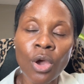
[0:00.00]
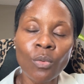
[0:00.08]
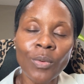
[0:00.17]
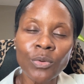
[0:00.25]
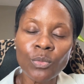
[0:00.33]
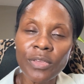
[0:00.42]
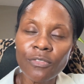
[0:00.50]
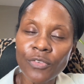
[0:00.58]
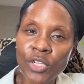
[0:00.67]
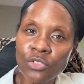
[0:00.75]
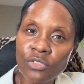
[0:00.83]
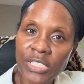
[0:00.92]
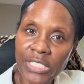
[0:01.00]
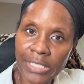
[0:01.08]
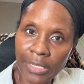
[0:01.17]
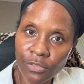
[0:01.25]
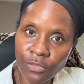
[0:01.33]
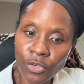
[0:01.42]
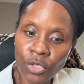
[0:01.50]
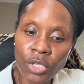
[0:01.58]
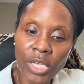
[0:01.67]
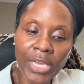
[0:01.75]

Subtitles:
When we feel resentful,